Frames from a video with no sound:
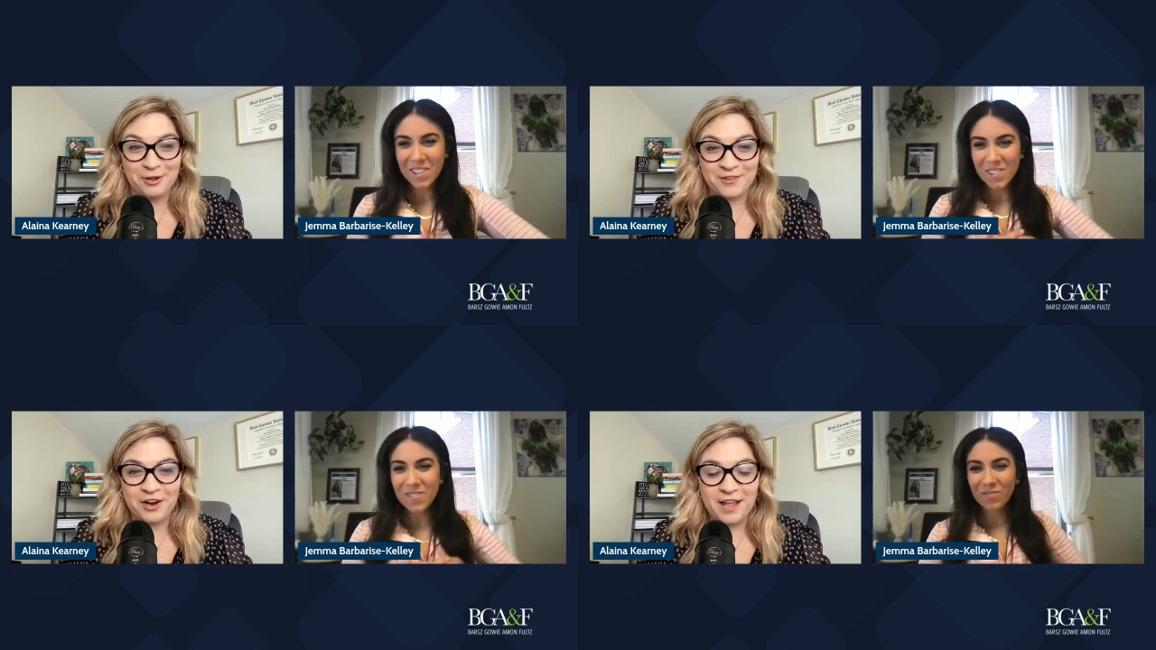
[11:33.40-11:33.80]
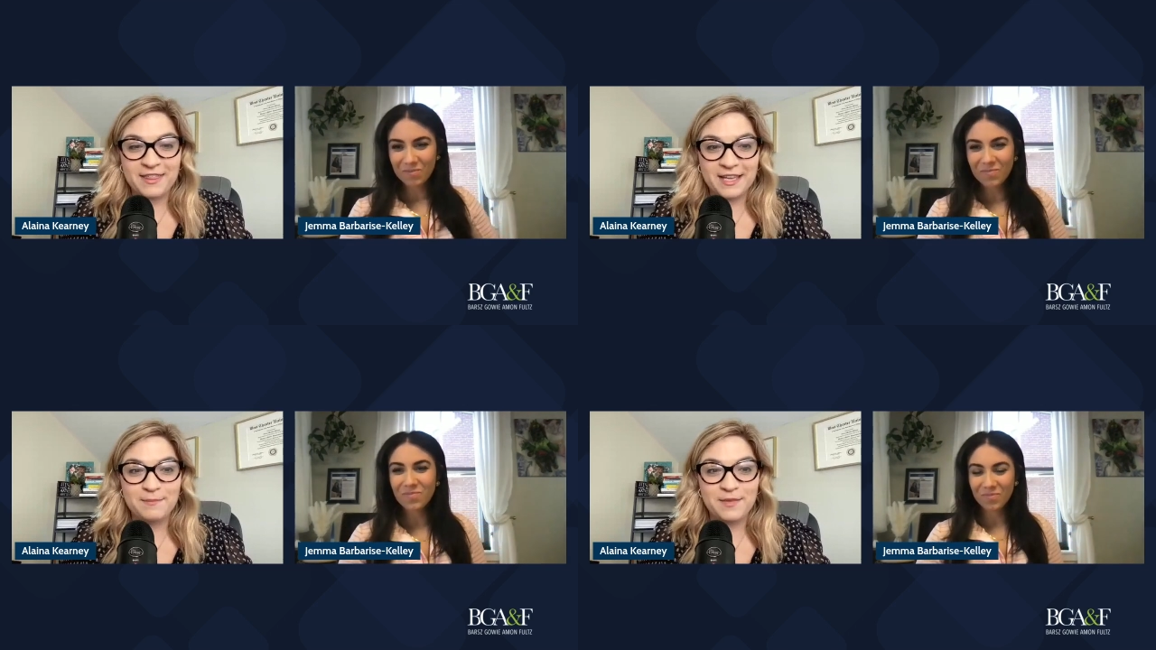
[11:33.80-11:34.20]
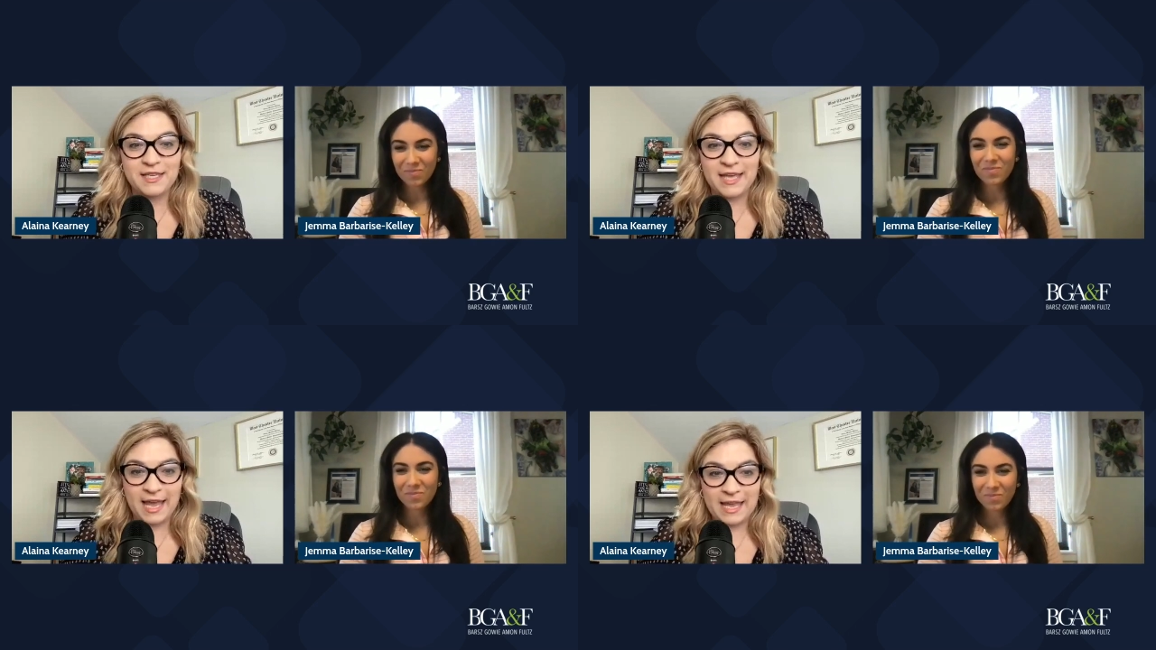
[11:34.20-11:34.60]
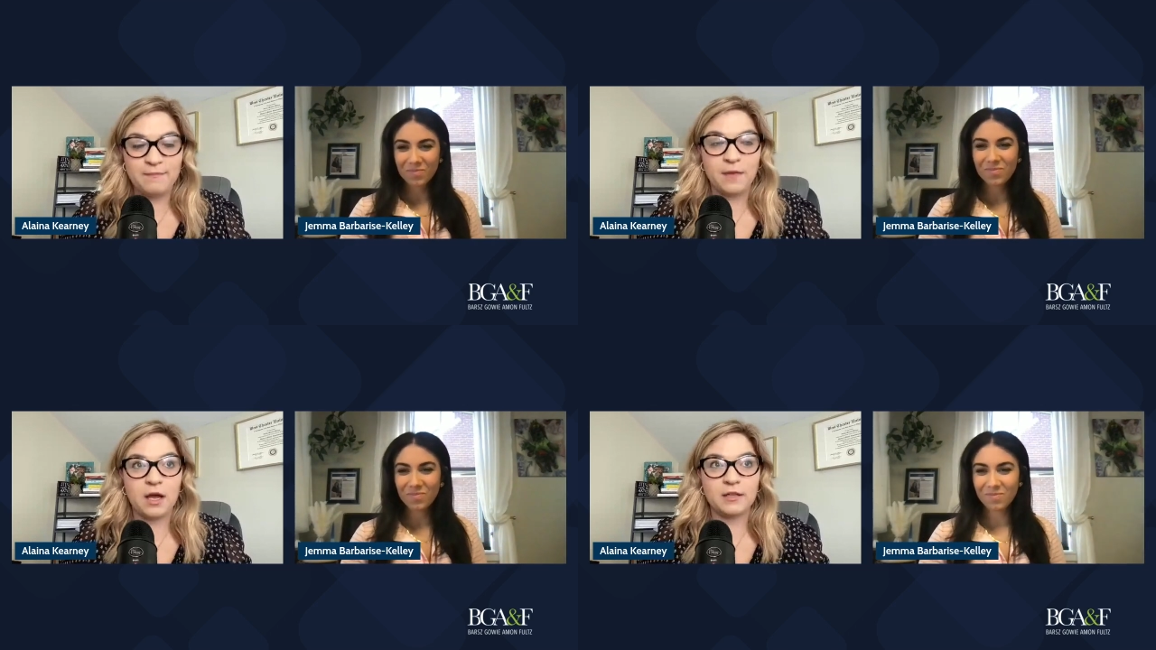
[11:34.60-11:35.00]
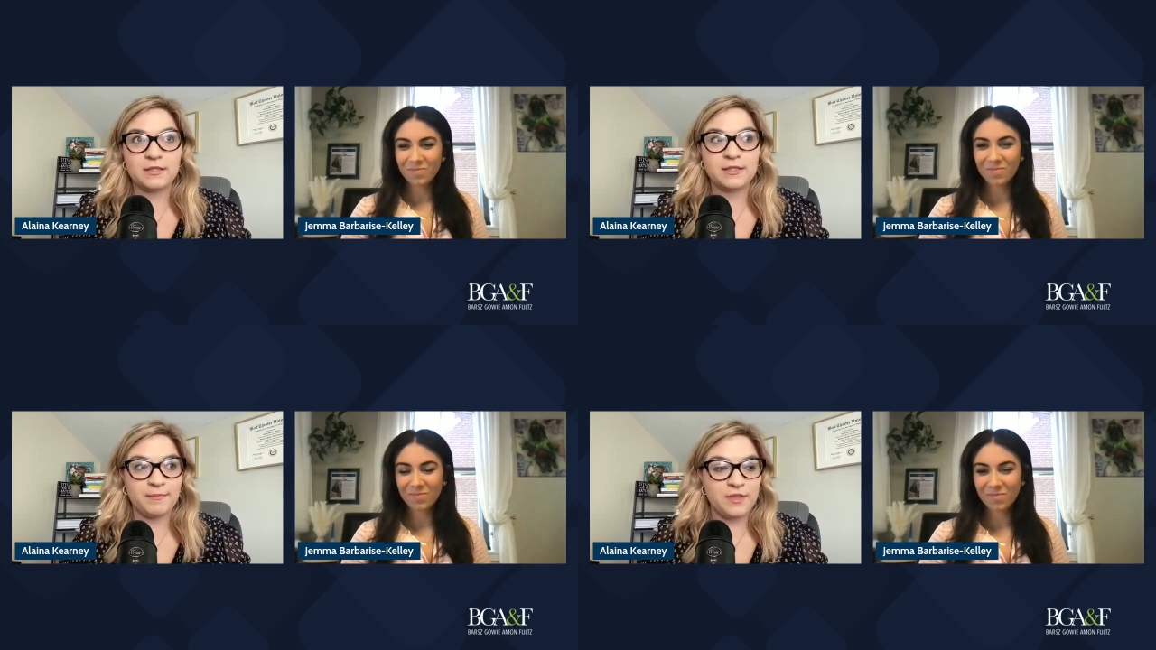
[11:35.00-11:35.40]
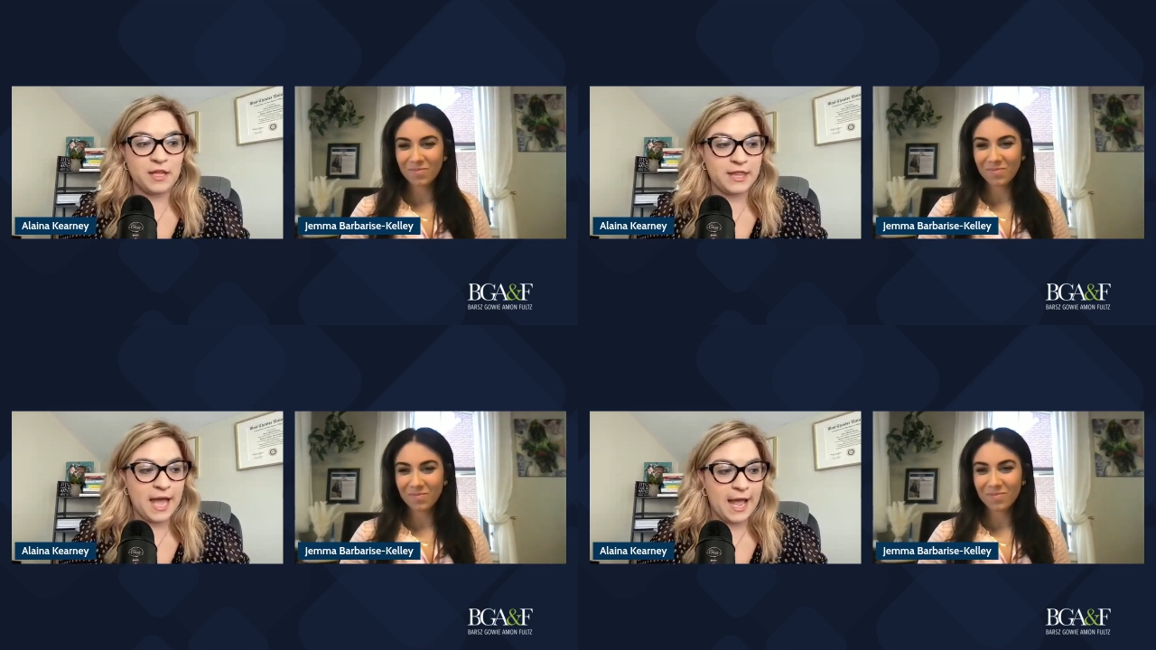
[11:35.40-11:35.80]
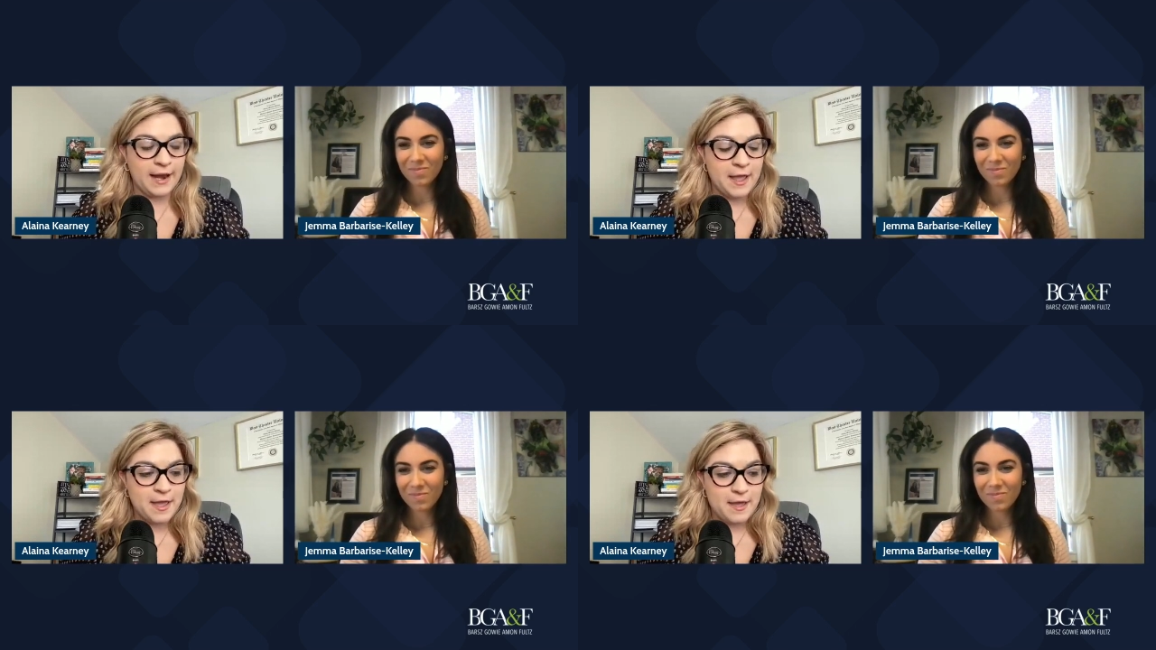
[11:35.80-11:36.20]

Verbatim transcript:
Speaker 1: on there. I think it became something that,